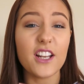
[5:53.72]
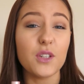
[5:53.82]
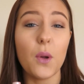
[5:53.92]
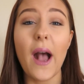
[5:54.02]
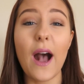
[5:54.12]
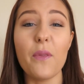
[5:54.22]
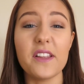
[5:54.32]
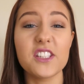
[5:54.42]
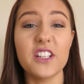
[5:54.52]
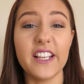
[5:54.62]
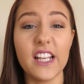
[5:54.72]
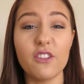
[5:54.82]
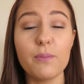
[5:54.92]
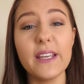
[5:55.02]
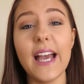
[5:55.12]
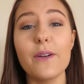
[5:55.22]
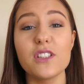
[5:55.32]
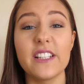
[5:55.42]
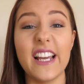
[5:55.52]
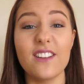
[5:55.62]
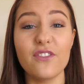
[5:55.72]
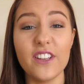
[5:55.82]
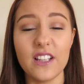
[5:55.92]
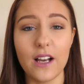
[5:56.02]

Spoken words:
I don't know how that's going to kind of be, how it's going to kind of feel,